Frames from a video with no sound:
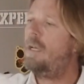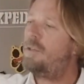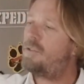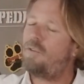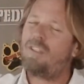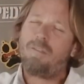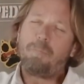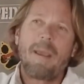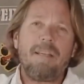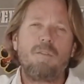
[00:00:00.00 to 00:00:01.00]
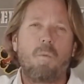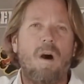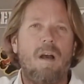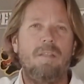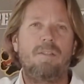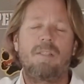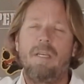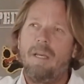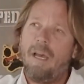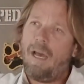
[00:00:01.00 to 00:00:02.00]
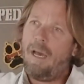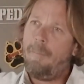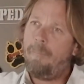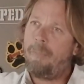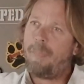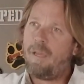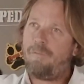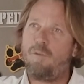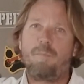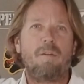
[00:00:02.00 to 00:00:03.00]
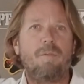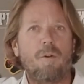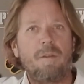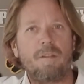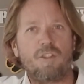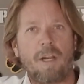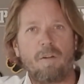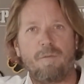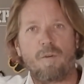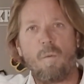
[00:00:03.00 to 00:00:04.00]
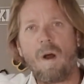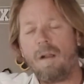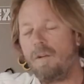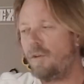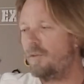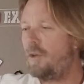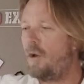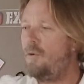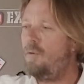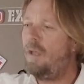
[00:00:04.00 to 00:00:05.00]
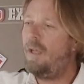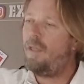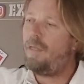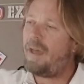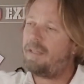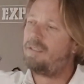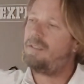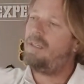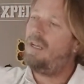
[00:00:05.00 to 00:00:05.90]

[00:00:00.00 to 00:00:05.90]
So space-wise, if you've been following this channel for a while, you'll know that